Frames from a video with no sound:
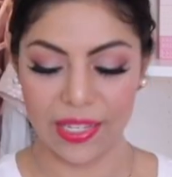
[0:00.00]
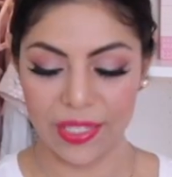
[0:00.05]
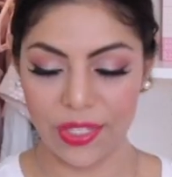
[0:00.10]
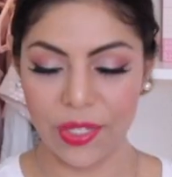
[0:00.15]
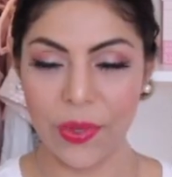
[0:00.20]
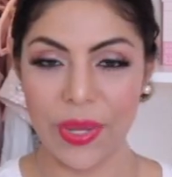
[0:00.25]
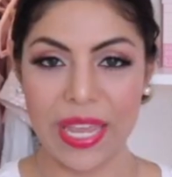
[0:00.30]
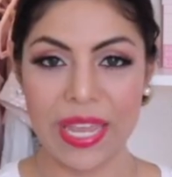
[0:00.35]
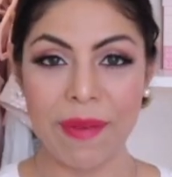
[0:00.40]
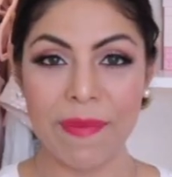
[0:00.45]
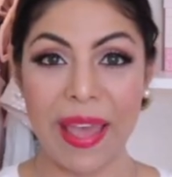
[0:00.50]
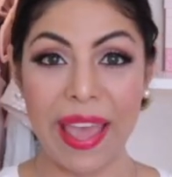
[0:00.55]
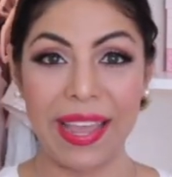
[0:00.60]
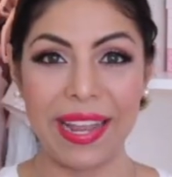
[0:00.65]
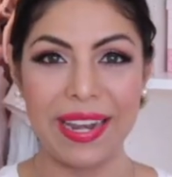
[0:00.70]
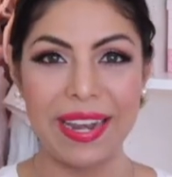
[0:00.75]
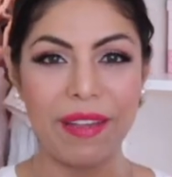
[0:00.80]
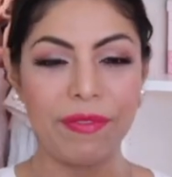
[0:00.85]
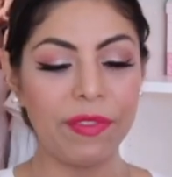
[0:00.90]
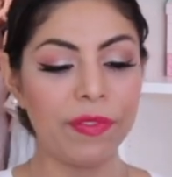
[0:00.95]
So in
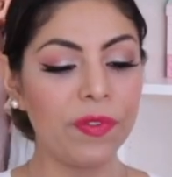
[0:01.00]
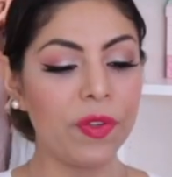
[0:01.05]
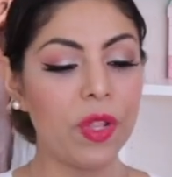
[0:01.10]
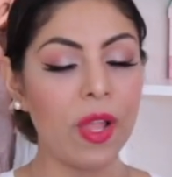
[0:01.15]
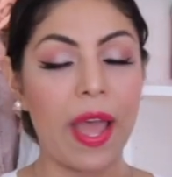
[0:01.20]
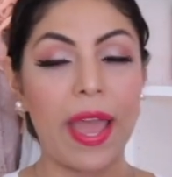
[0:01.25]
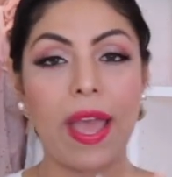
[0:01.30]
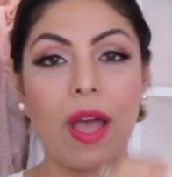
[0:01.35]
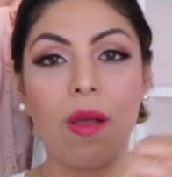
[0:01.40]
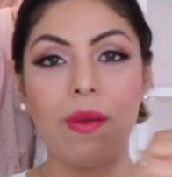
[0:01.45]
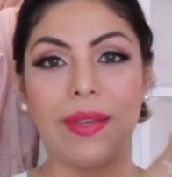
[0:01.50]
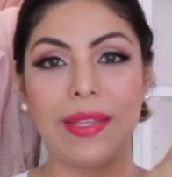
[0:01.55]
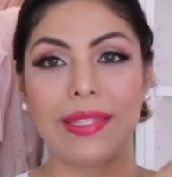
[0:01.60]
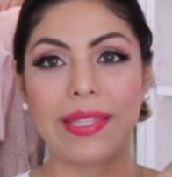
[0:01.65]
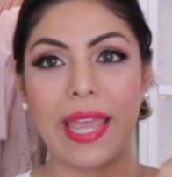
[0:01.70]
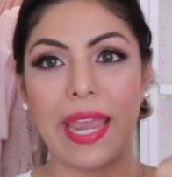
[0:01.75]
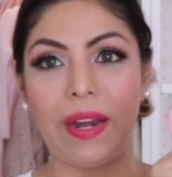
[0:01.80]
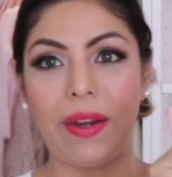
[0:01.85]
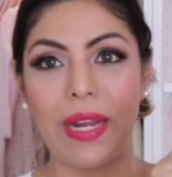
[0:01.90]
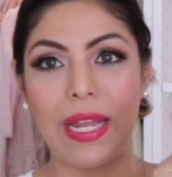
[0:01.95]
my Neverfull, I
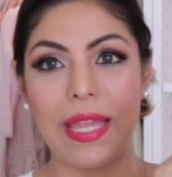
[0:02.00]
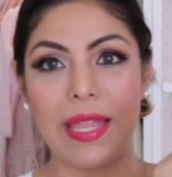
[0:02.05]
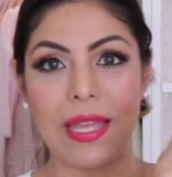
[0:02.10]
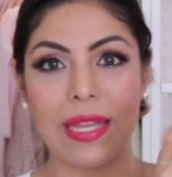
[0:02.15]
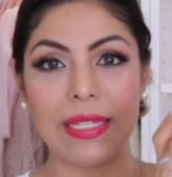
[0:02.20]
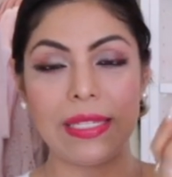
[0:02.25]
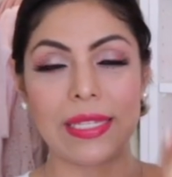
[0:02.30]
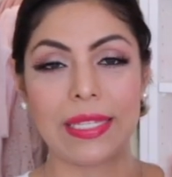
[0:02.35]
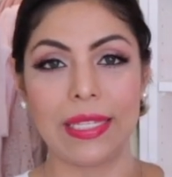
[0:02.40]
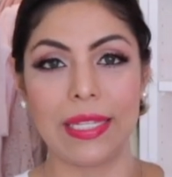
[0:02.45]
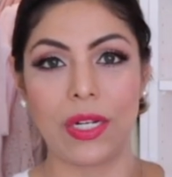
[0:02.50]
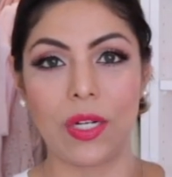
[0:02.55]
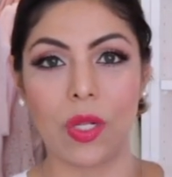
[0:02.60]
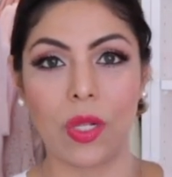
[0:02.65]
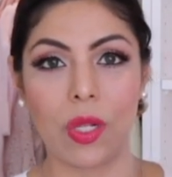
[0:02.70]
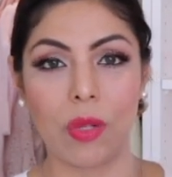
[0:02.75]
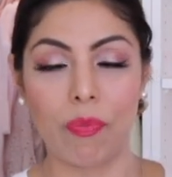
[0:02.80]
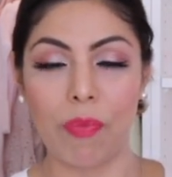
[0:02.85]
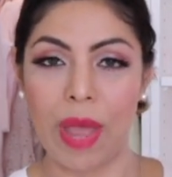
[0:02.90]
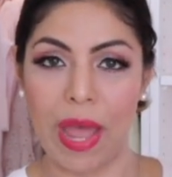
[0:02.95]
always carry this
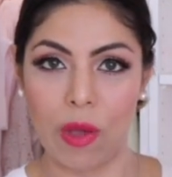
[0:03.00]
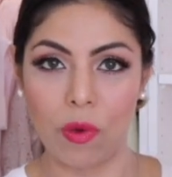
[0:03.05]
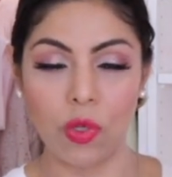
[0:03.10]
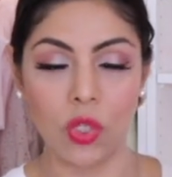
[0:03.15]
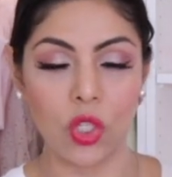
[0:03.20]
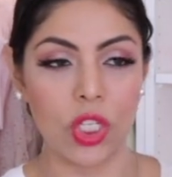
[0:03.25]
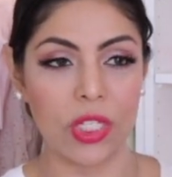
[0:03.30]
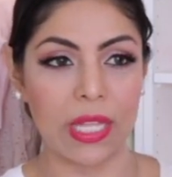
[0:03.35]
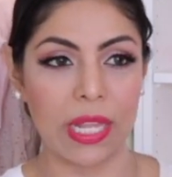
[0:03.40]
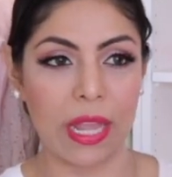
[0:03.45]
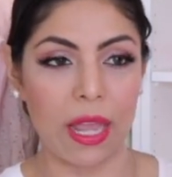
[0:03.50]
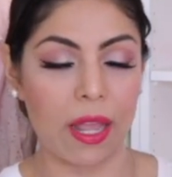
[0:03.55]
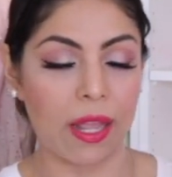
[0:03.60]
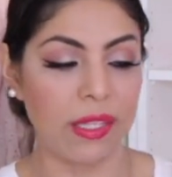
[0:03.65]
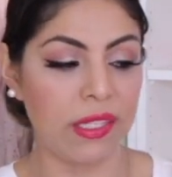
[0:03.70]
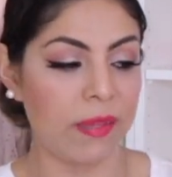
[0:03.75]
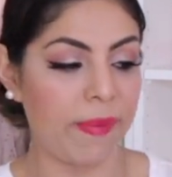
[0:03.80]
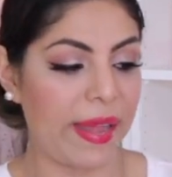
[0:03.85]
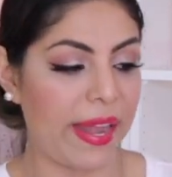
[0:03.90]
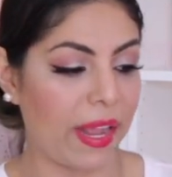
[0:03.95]
little pouch. It's like a
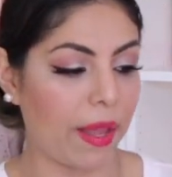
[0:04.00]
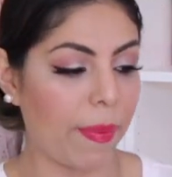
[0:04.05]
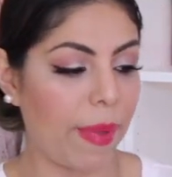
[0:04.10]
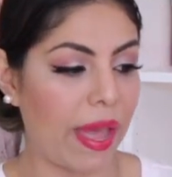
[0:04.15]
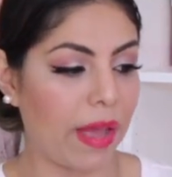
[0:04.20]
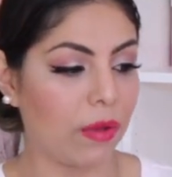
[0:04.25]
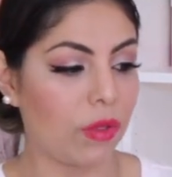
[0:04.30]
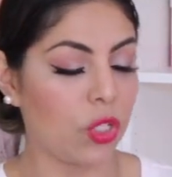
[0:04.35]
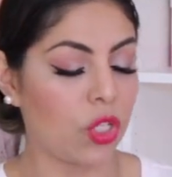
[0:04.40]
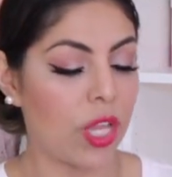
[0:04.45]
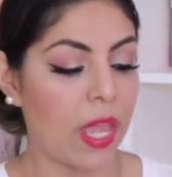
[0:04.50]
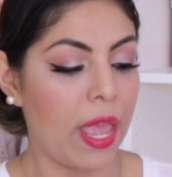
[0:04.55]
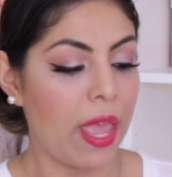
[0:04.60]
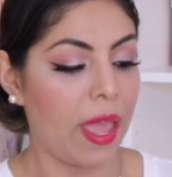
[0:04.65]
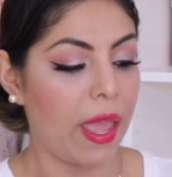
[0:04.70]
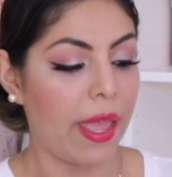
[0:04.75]
cosmetic pouch.